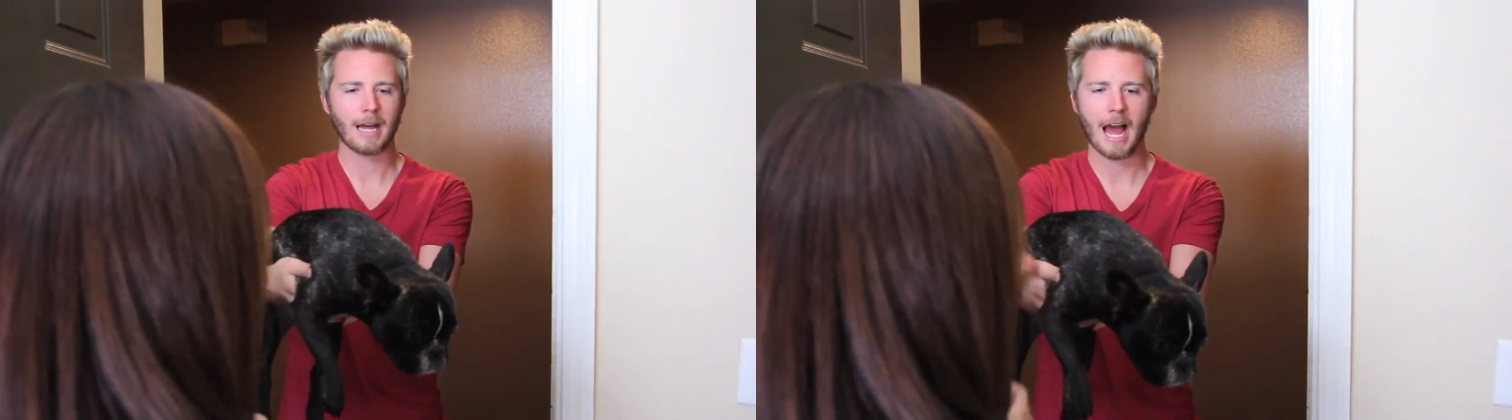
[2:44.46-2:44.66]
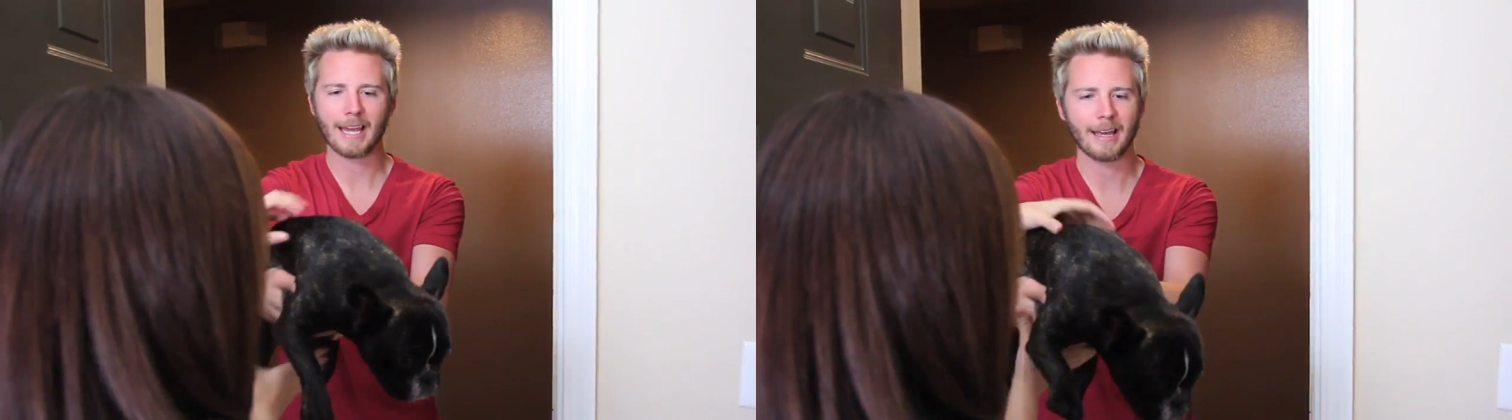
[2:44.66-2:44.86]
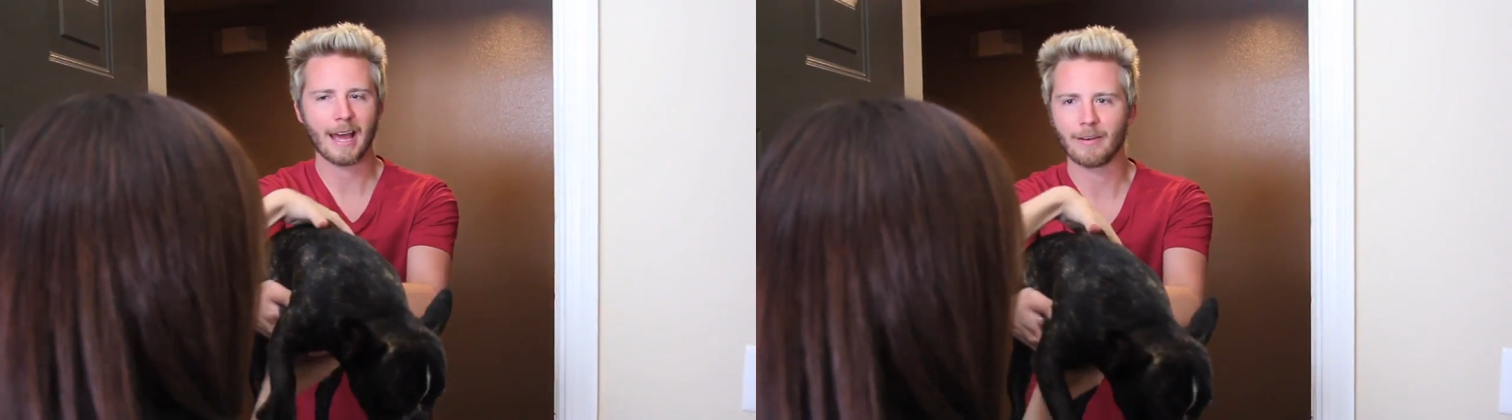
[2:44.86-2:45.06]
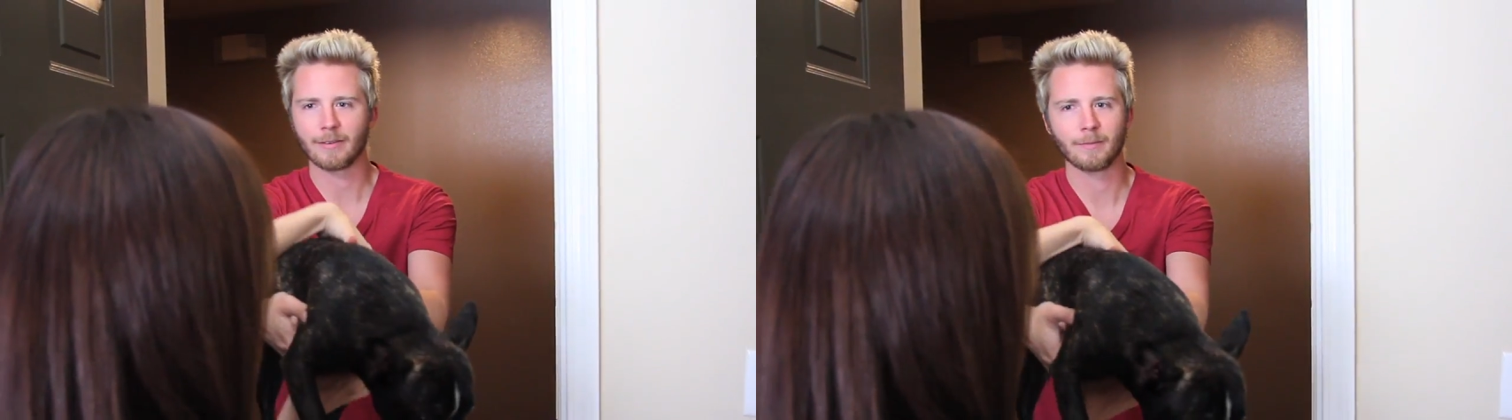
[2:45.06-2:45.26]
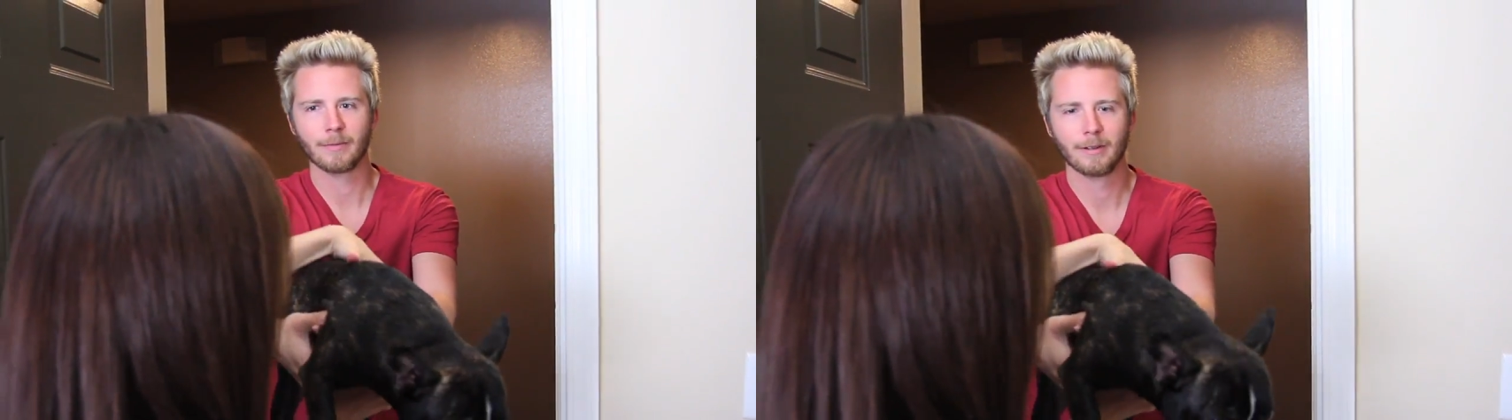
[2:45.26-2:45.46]
I can't have
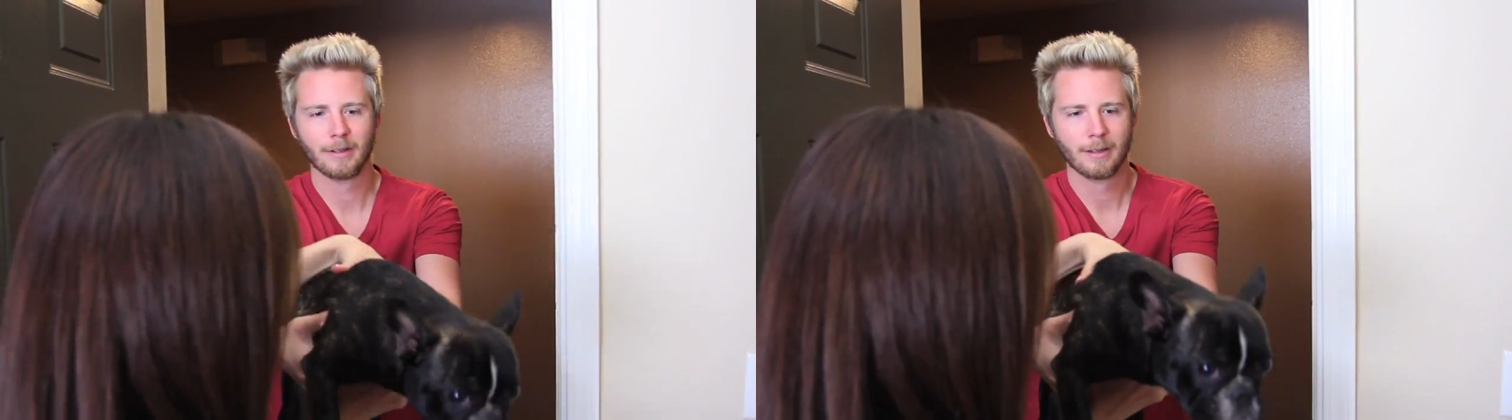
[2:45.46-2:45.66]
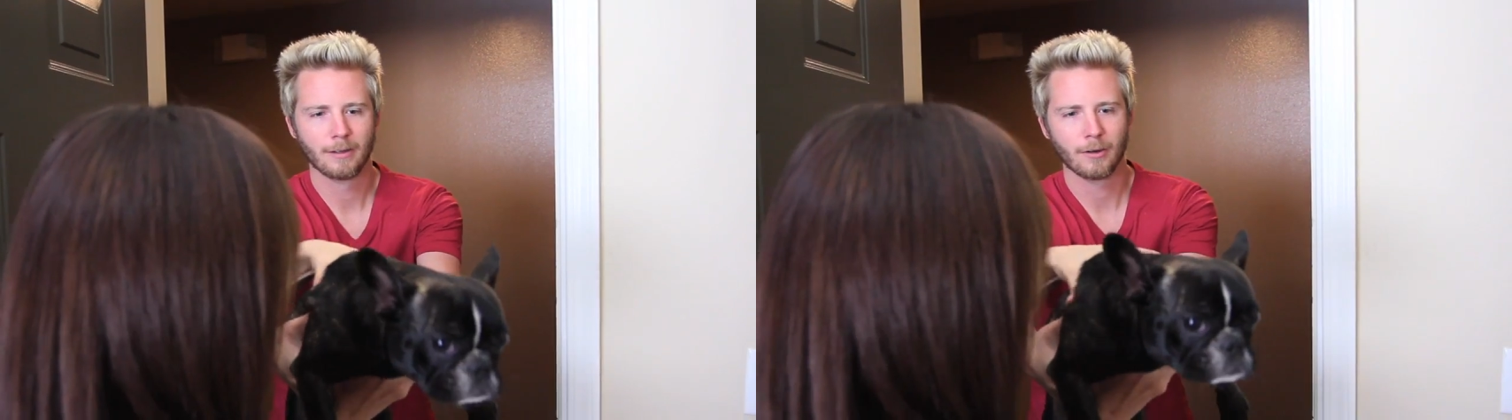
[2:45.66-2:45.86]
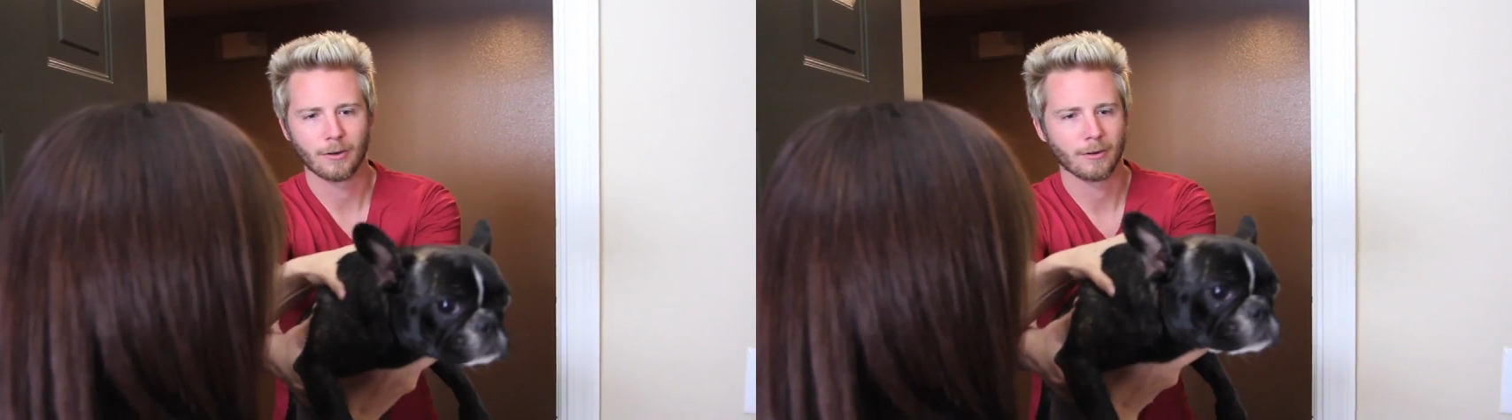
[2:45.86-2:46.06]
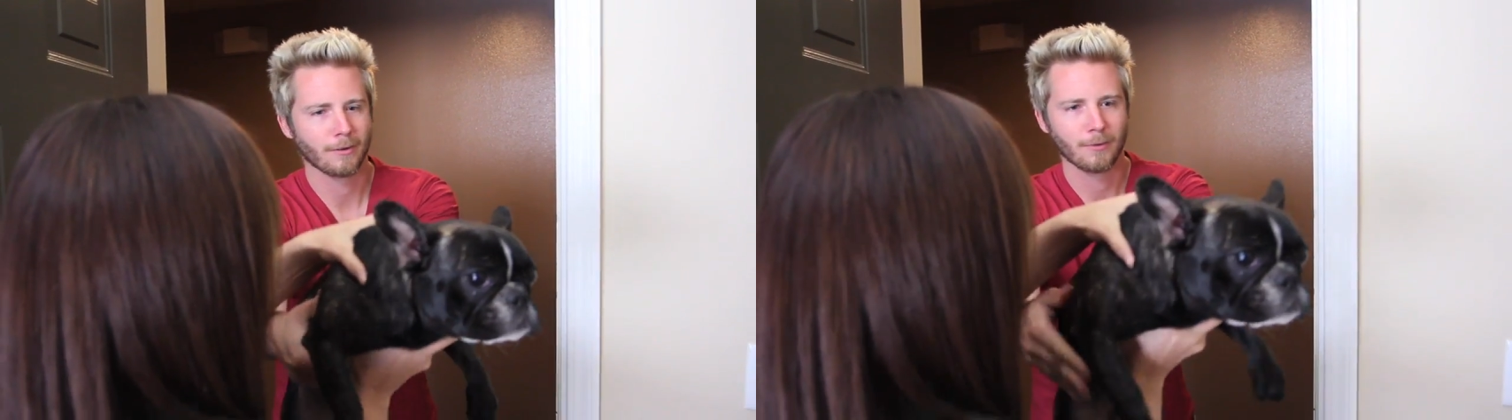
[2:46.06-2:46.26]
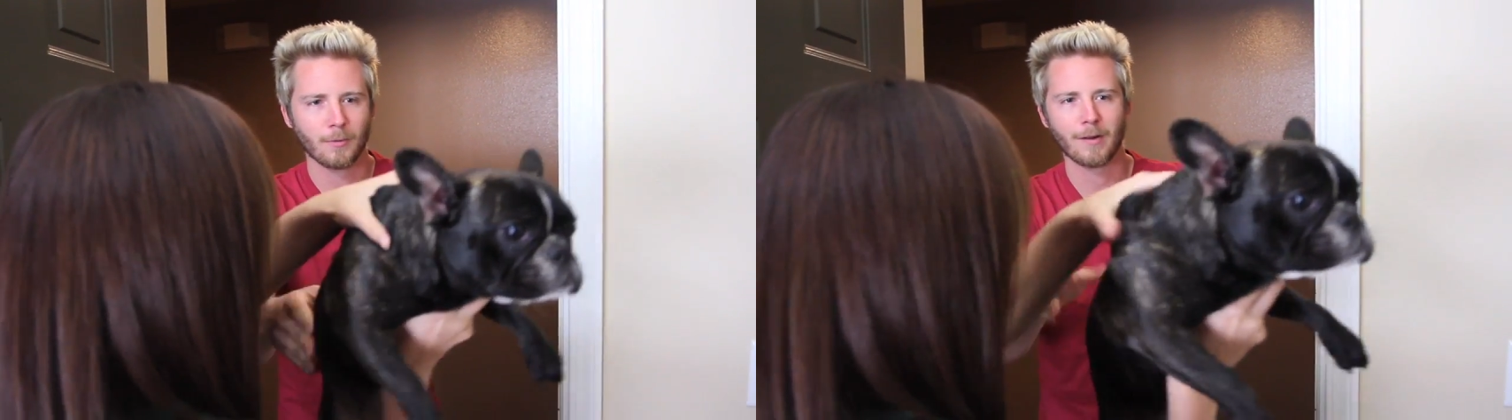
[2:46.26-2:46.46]
him. Her.
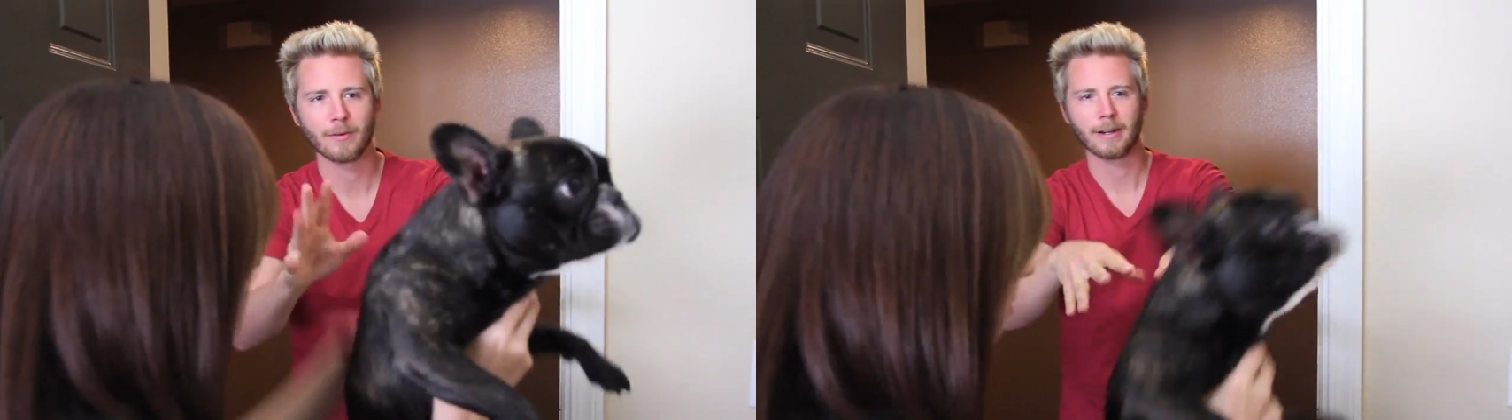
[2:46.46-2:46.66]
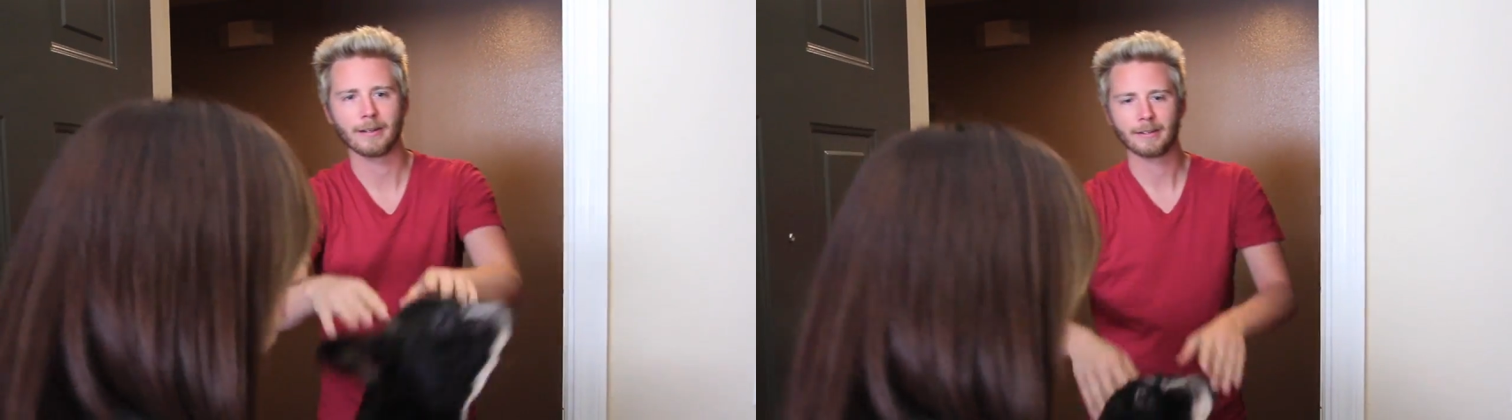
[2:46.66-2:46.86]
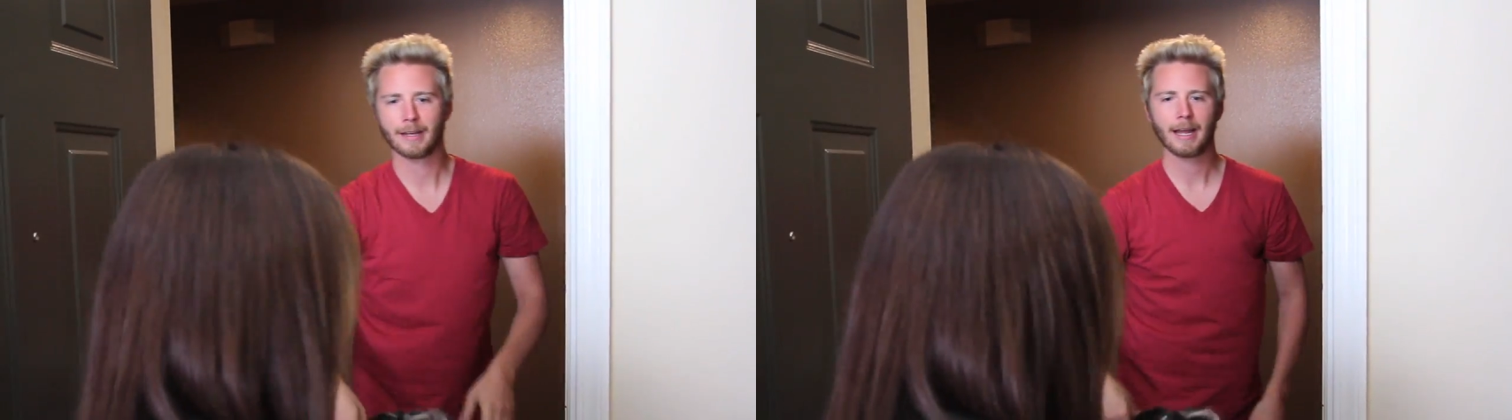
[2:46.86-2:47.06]
Whatever it is.